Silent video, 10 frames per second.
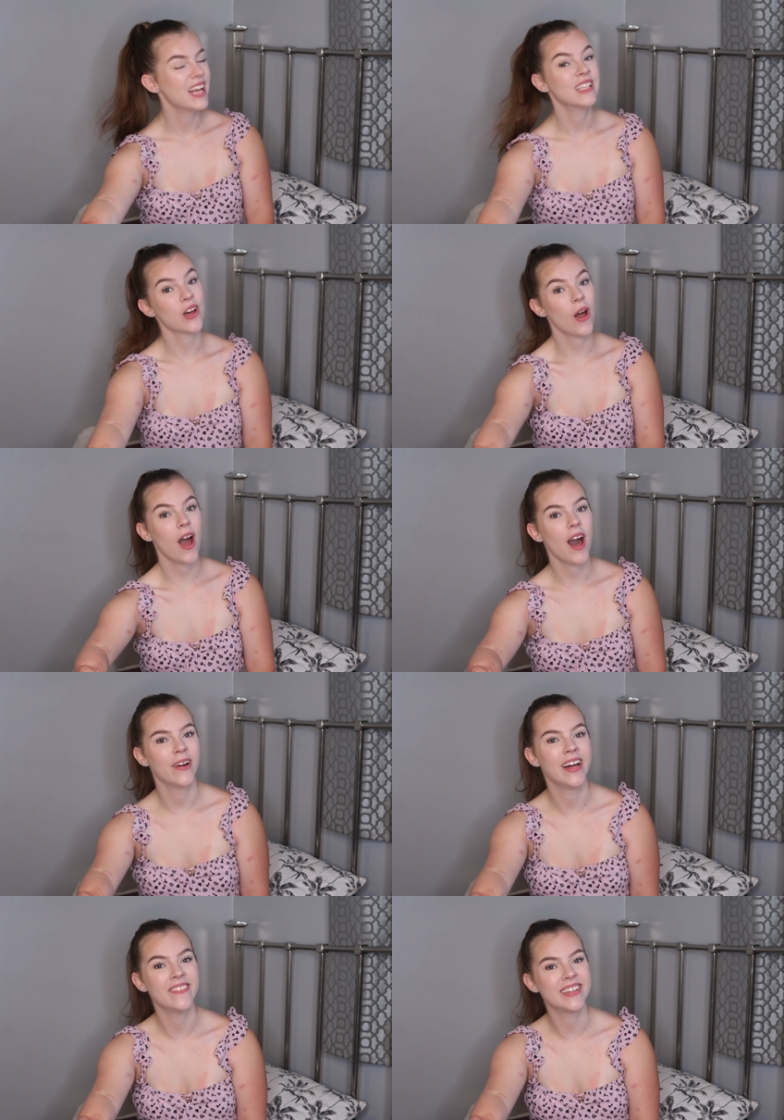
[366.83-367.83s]
So
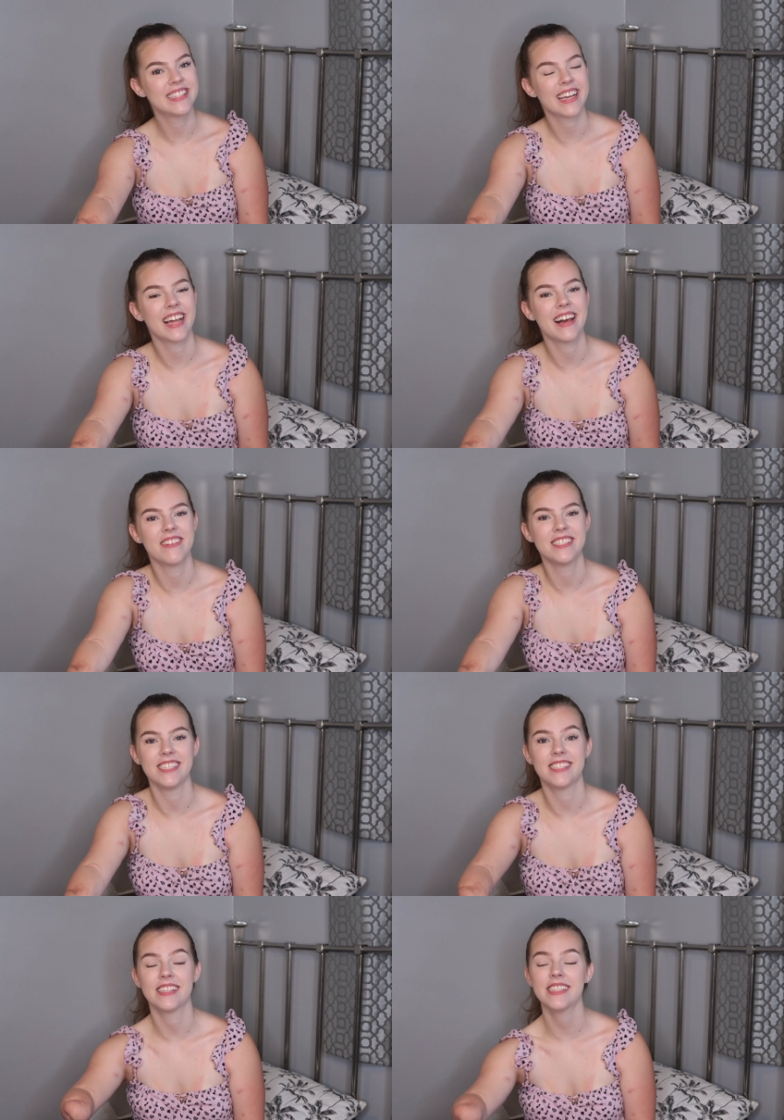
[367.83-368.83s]
I went to collect my
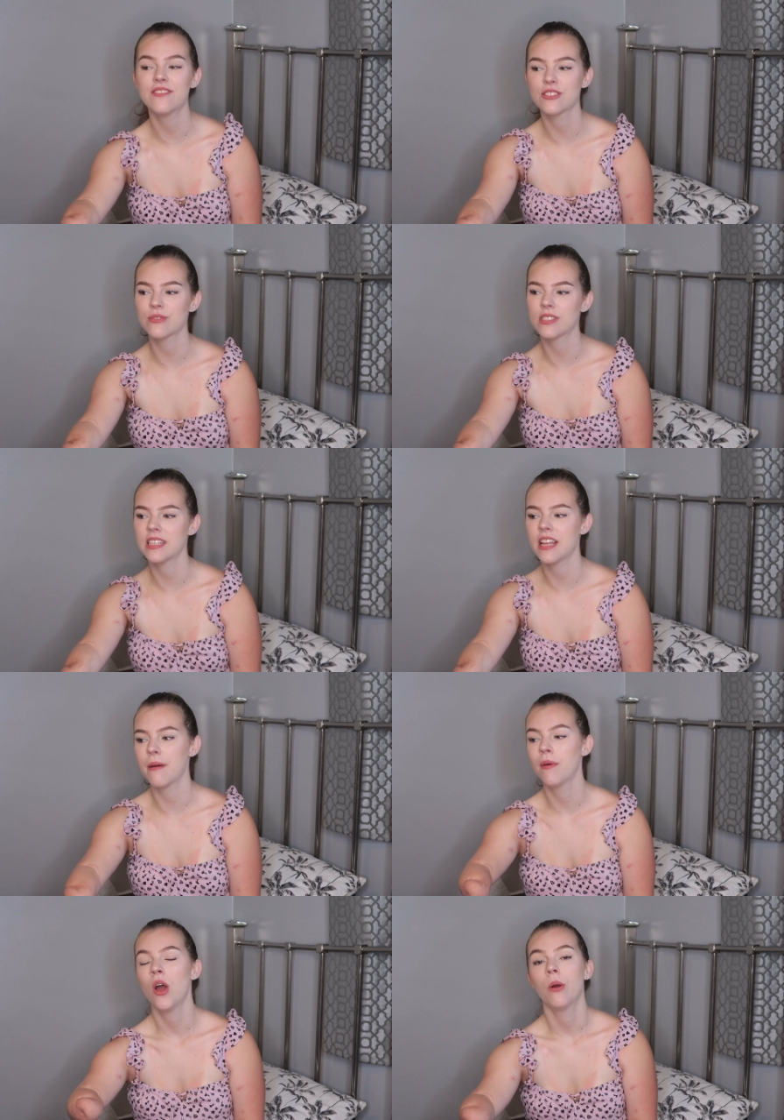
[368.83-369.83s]
GCSE results in
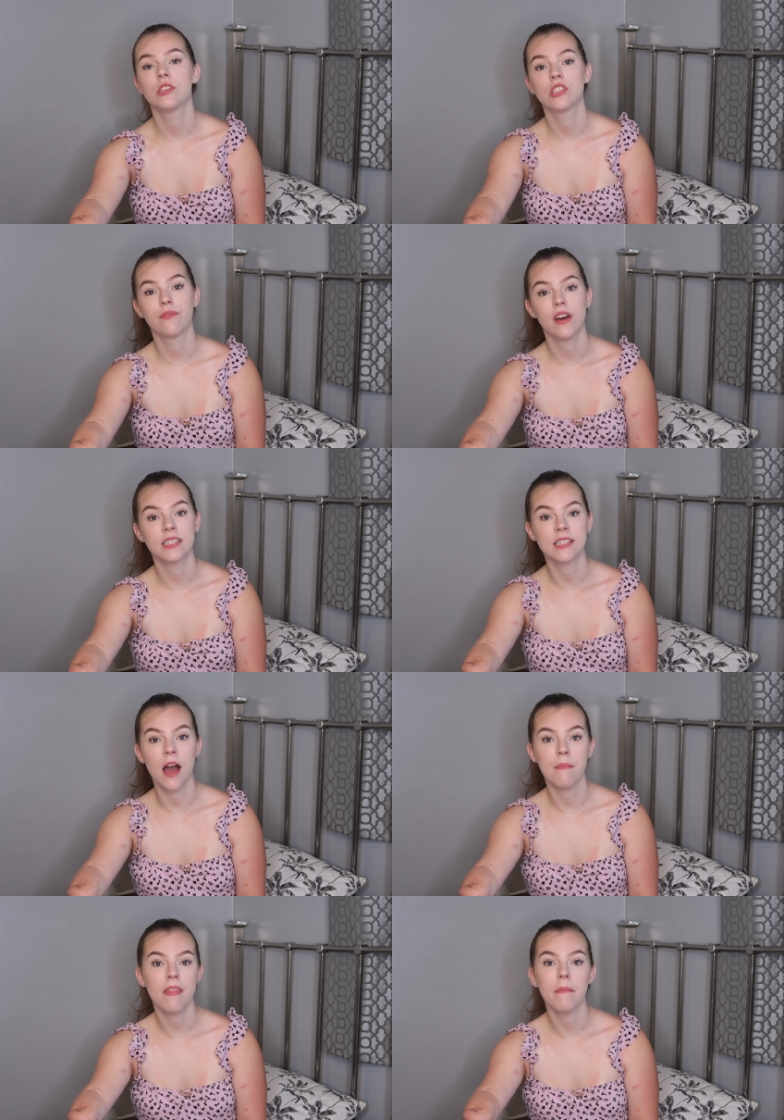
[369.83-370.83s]
them, which is the first
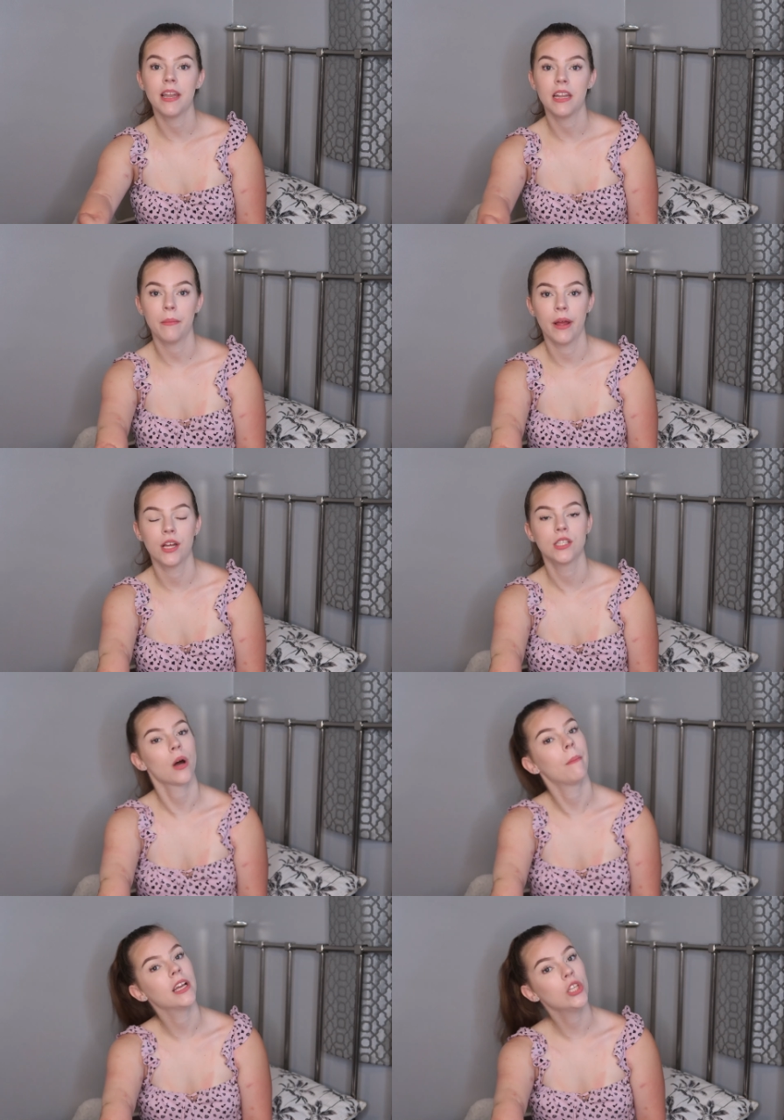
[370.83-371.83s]
time they made an appearance
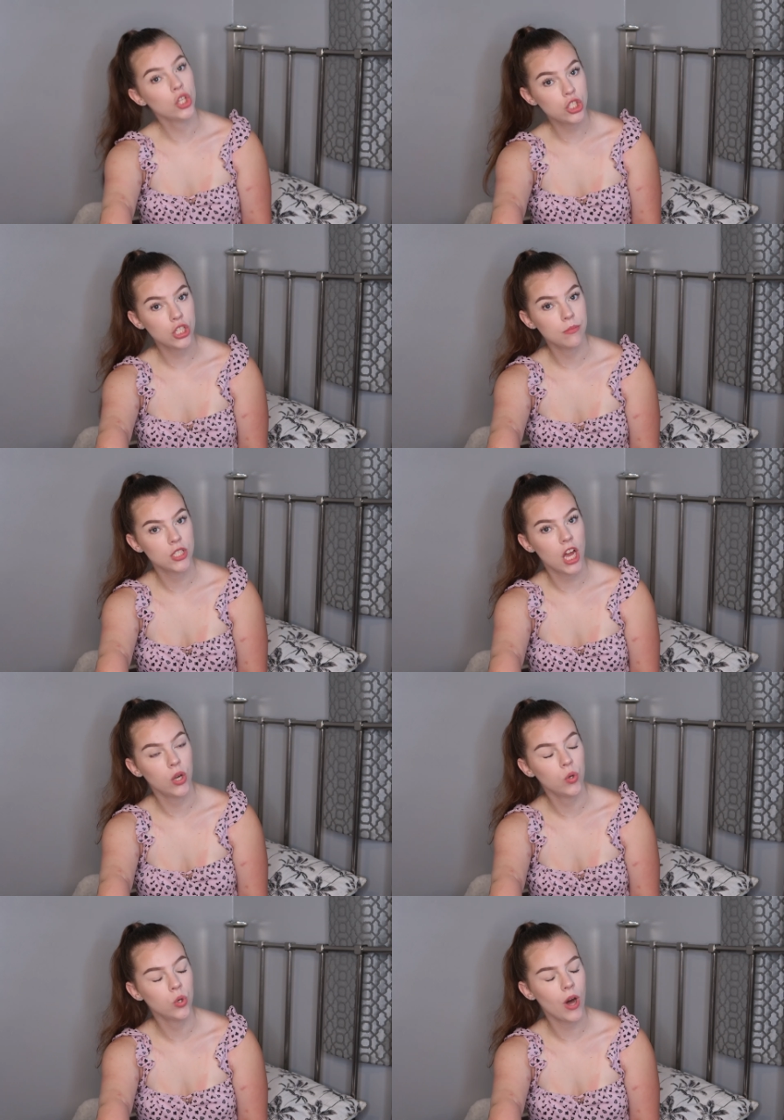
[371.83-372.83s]
on my YouTube
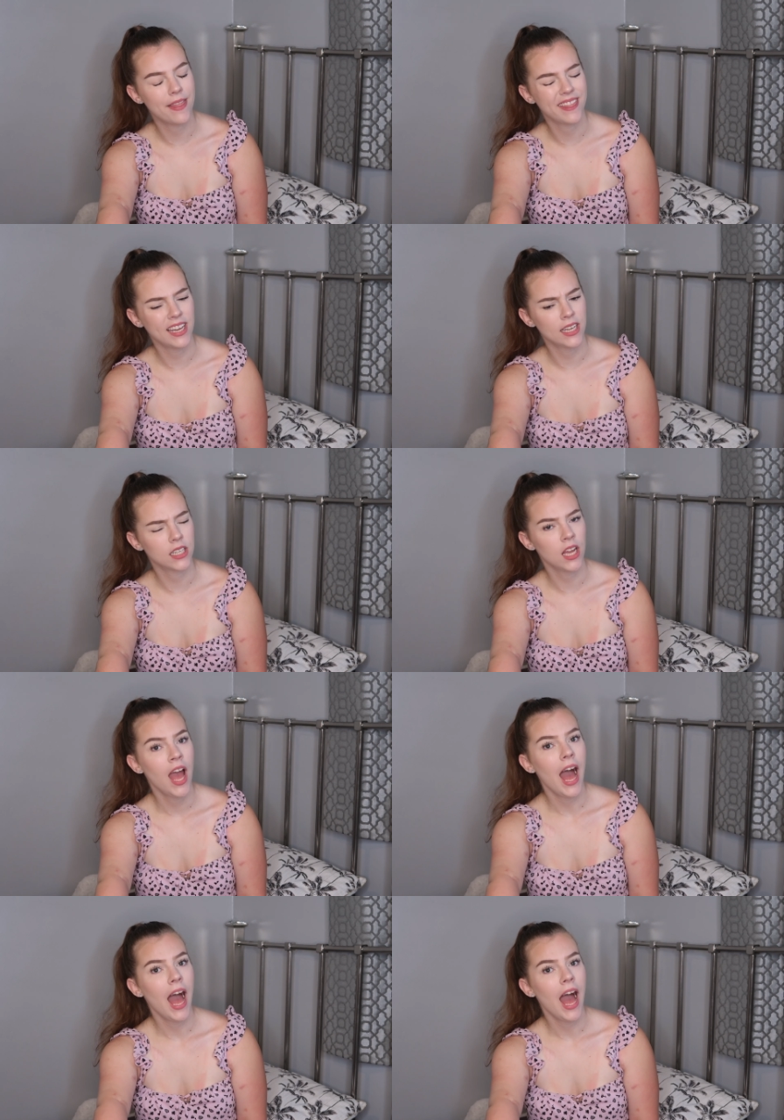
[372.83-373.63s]
channel, I think.